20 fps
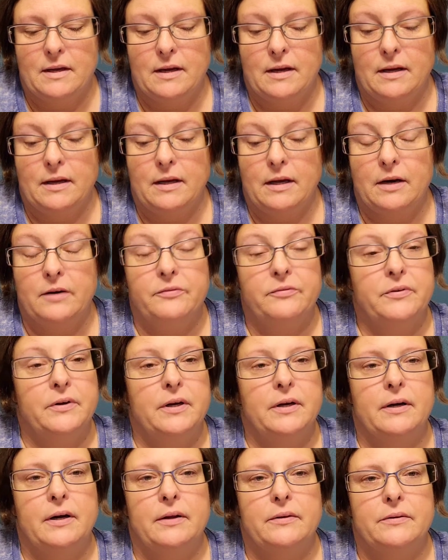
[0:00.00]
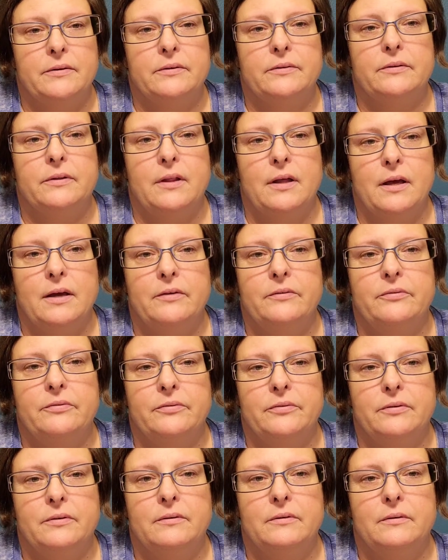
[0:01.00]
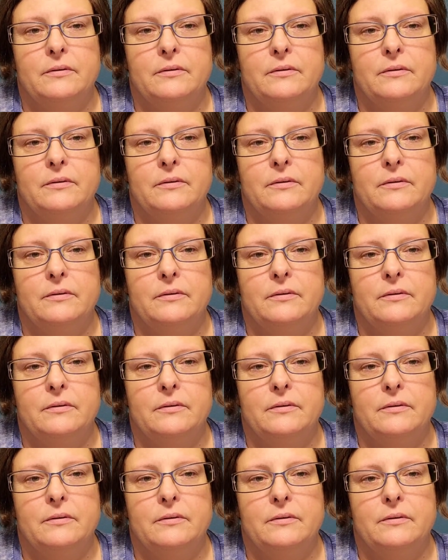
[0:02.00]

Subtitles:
I gotta figure out this life